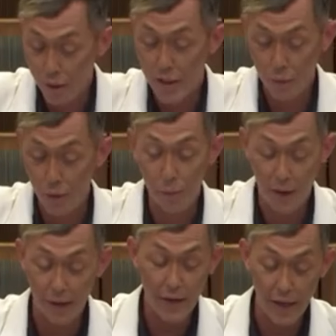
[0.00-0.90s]
principal,
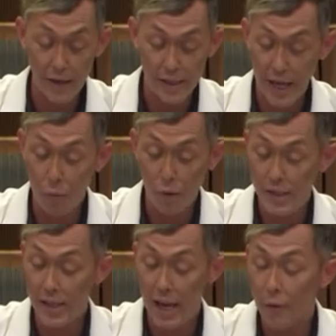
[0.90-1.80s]
but at the end of the day, I
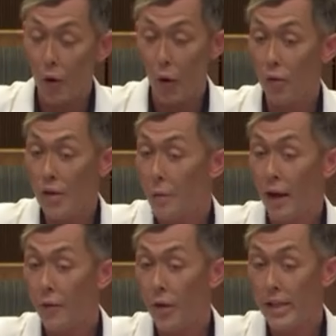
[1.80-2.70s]
would never
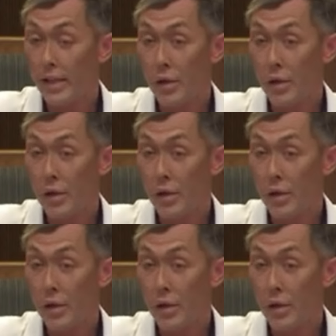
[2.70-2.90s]
respectfully